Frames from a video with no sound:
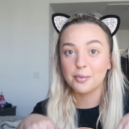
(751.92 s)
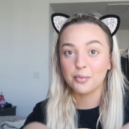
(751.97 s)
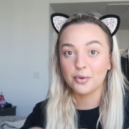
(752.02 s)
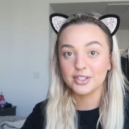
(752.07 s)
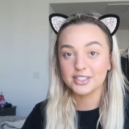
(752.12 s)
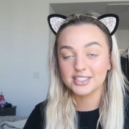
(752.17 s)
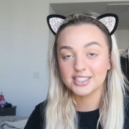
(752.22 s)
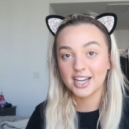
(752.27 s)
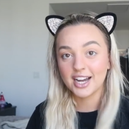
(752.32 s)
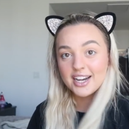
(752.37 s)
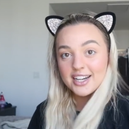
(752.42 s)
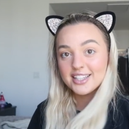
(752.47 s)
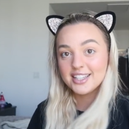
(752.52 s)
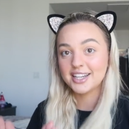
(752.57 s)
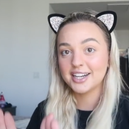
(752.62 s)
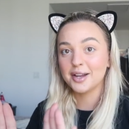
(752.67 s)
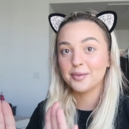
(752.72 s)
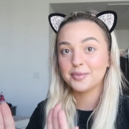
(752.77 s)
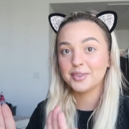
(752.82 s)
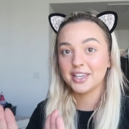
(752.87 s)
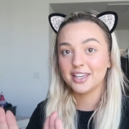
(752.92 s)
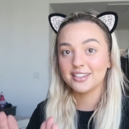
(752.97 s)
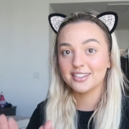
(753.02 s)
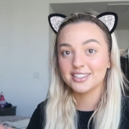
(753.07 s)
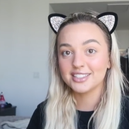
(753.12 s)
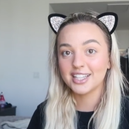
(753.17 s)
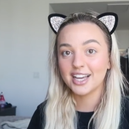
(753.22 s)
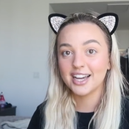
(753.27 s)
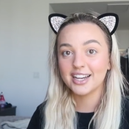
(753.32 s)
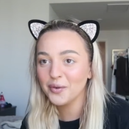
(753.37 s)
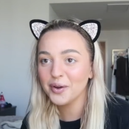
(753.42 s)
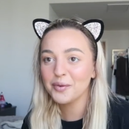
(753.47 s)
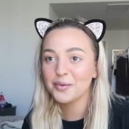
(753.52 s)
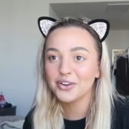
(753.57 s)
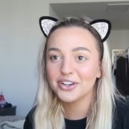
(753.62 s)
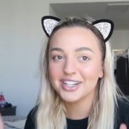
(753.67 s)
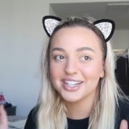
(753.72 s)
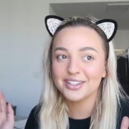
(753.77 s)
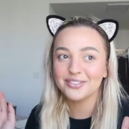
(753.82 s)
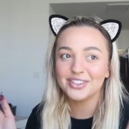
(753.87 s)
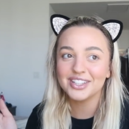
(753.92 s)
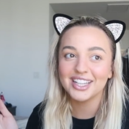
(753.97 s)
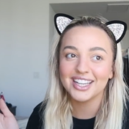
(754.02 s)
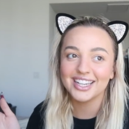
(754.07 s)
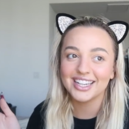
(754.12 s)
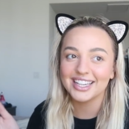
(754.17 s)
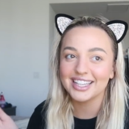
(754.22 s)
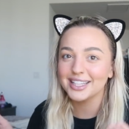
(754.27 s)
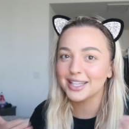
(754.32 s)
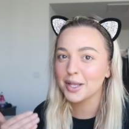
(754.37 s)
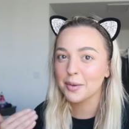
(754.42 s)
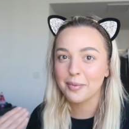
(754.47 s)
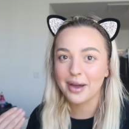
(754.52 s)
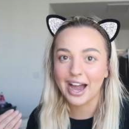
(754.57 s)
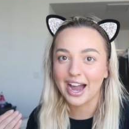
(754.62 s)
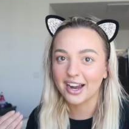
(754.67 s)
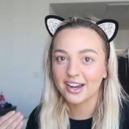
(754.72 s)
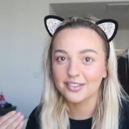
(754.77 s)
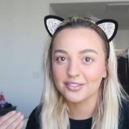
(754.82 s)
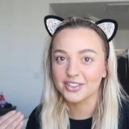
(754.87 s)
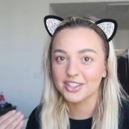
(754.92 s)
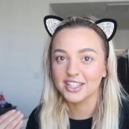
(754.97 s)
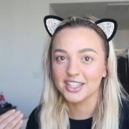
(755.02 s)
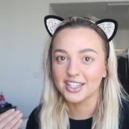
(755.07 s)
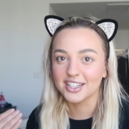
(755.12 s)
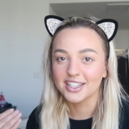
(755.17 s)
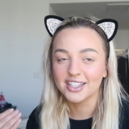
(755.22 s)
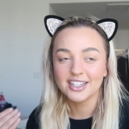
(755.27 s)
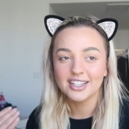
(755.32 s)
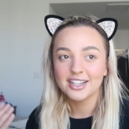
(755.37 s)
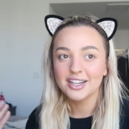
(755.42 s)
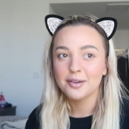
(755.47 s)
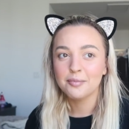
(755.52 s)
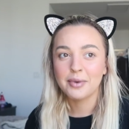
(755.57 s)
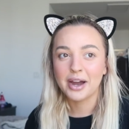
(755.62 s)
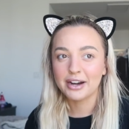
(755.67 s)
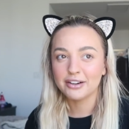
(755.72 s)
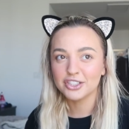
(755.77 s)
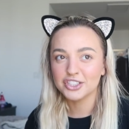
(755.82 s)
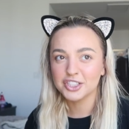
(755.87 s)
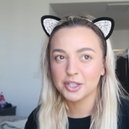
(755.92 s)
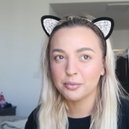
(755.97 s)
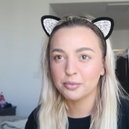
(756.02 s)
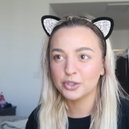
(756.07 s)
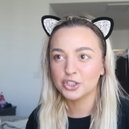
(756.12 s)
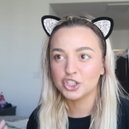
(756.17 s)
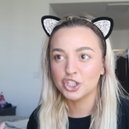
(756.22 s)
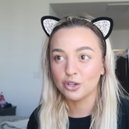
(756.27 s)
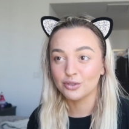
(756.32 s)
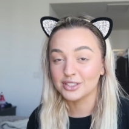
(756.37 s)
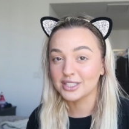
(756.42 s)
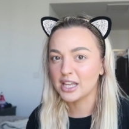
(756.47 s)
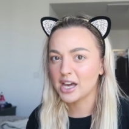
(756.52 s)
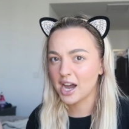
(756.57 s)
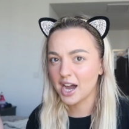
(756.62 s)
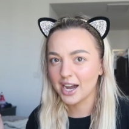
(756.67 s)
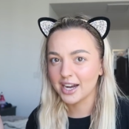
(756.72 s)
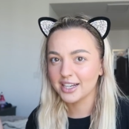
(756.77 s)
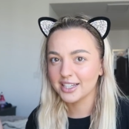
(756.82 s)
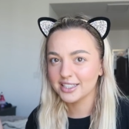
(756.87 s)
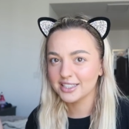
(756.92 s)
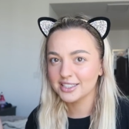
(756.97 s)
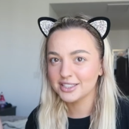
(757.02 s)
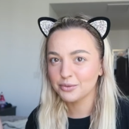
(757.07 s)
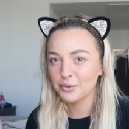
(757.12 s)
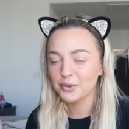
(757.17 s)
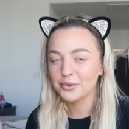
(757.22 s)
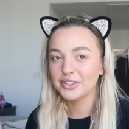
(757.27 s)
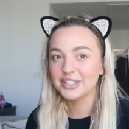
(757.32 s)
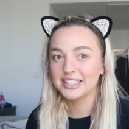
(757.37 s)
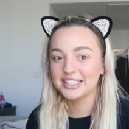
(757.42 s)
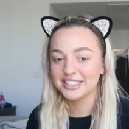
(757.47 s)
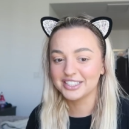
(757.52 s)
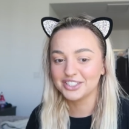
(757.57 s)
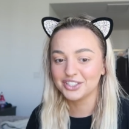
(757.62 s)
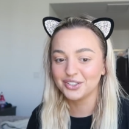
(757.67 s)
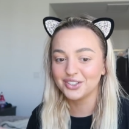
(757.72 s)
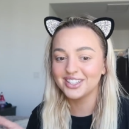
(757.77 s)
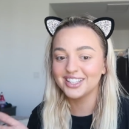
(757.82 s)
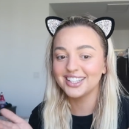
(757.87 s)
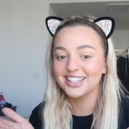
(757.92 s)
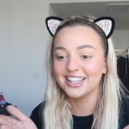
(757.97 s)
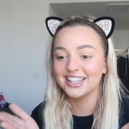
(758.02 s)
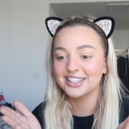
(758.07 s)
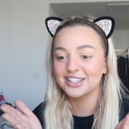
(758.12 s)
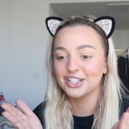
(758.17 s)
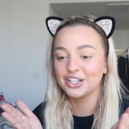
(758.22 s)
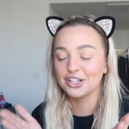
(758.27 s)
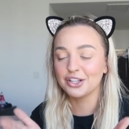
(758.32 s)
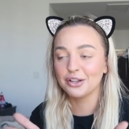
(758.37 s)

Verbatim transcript: one side and then up the other side. We weren't even like in the back of the pirate ship, which goes the highest. We were literally like the